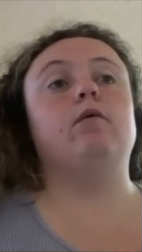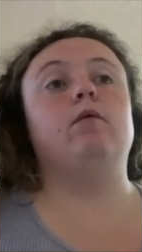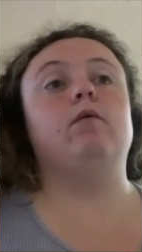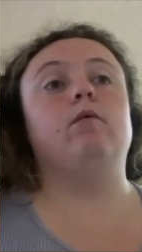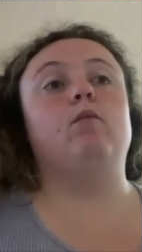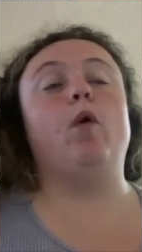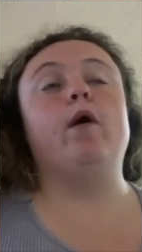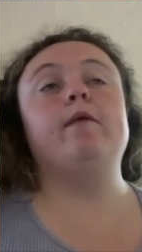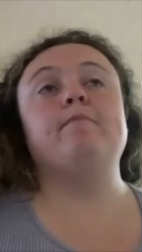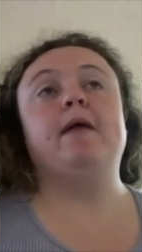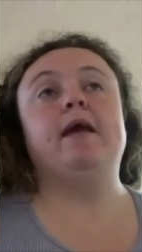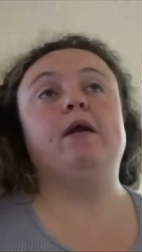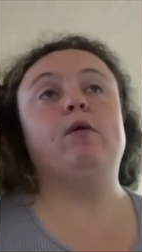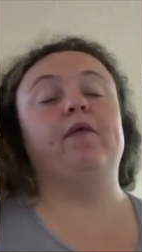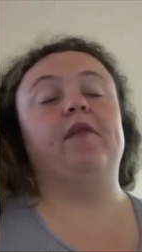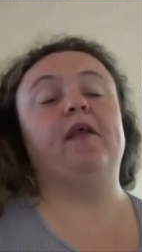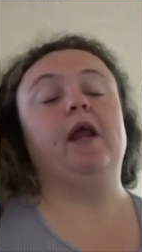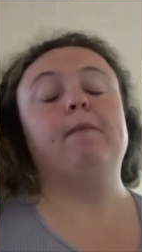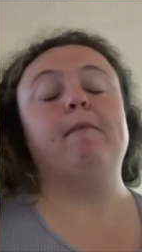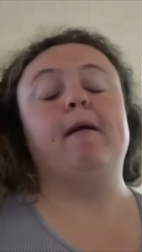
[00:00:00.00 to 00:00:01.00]
one big
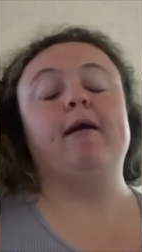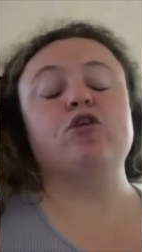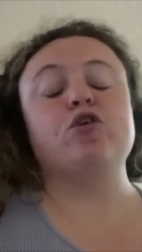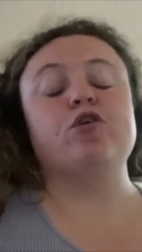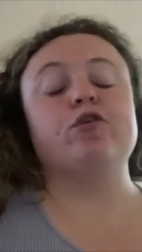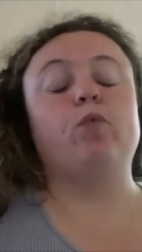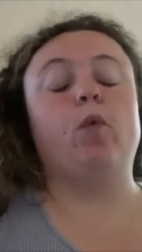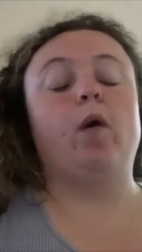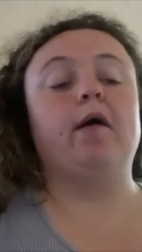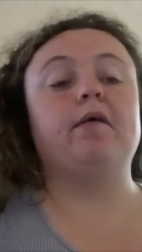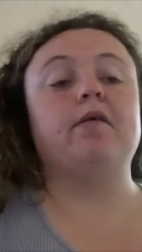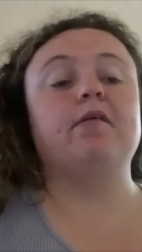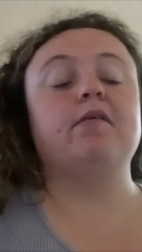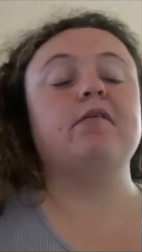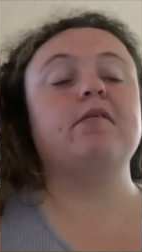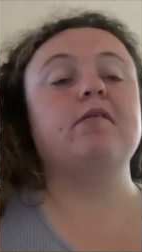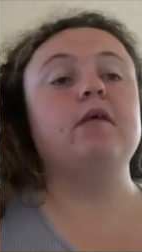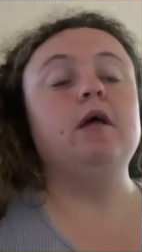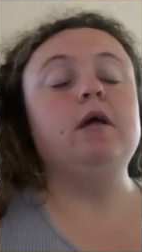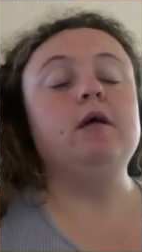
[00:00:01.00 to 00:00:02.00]
one that I mentioned
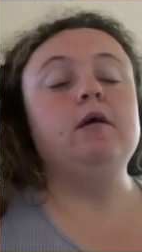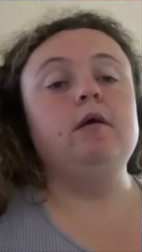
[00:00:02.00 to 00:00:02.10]
was